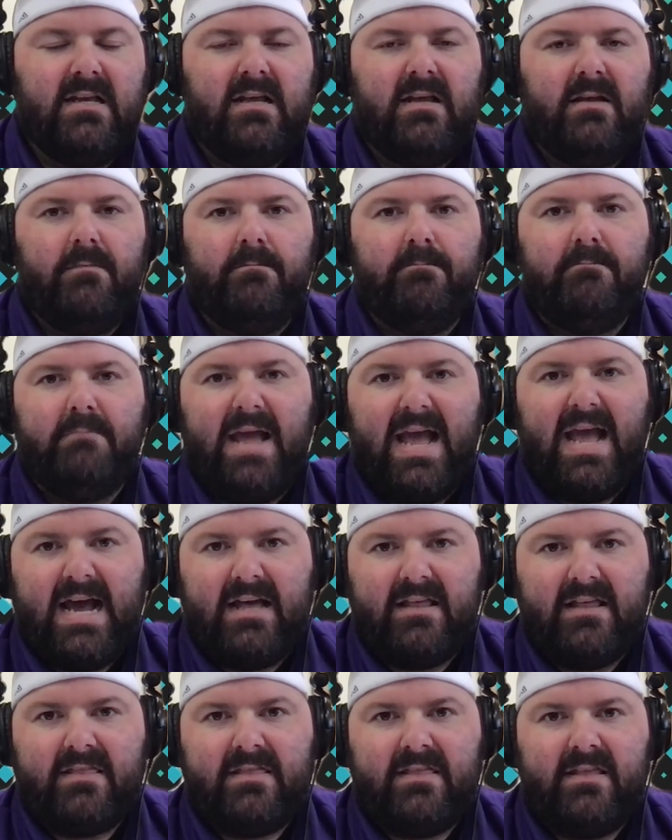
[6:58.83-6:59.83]

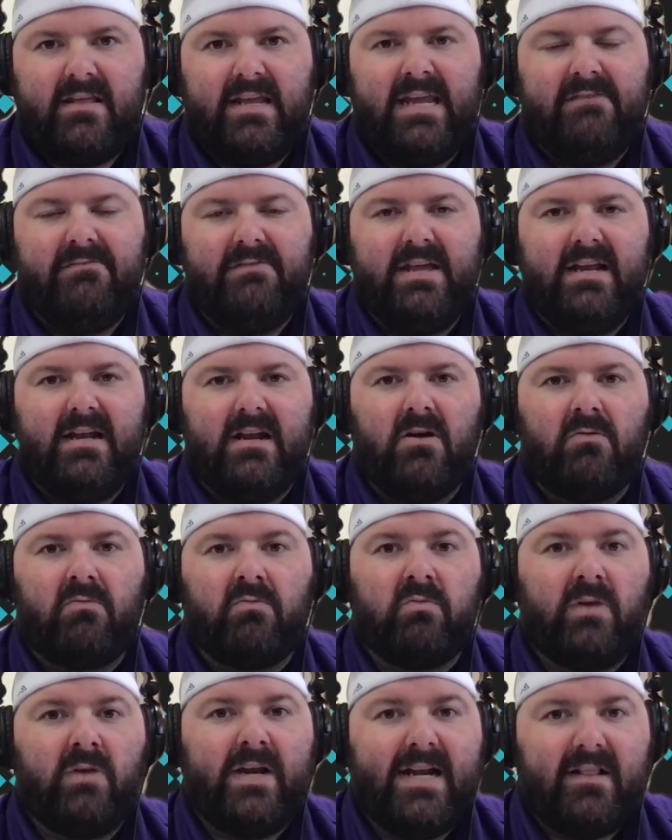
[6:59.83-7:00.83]
math, and then a
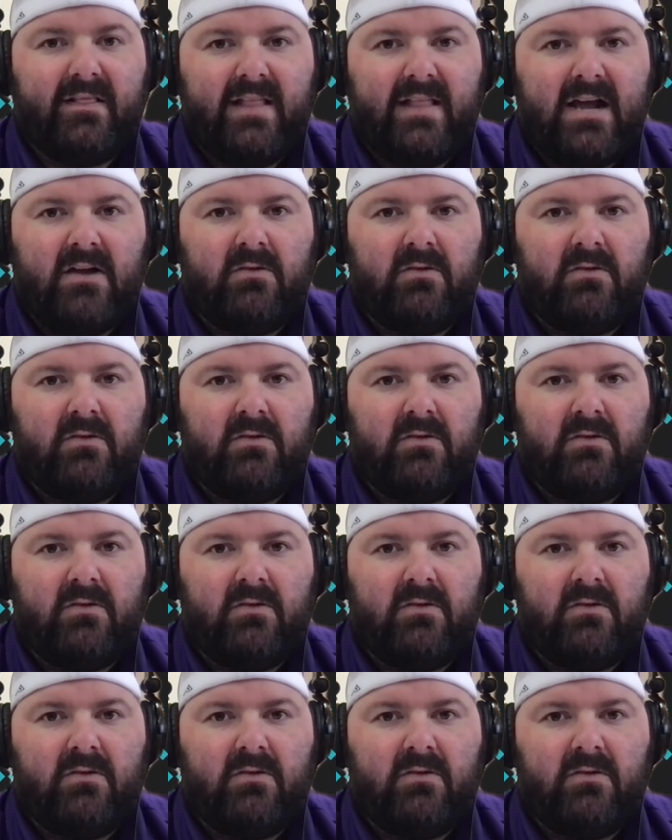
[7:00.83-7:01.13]
read aloud